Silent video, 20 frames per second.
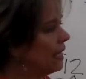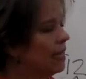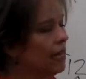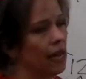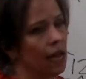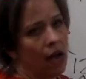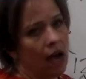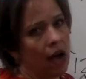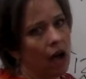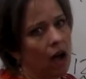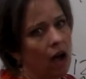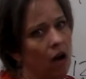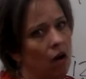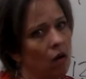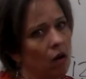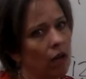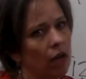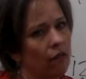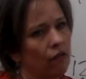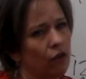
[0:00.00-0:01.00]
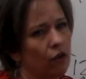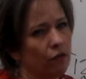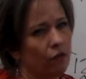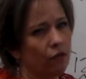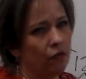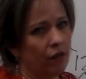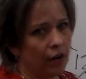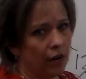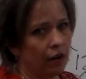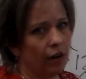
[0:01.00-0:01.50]
see how, if you're
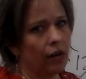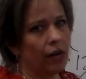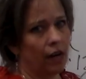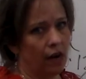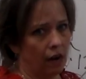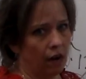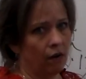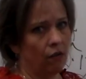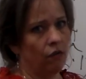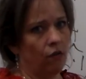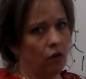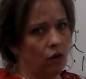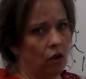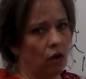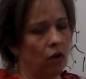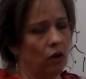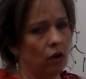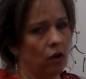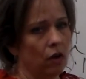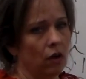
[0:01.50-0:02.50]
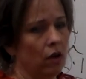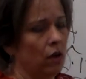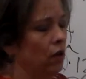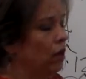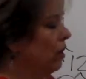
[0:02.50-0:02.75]
very careful,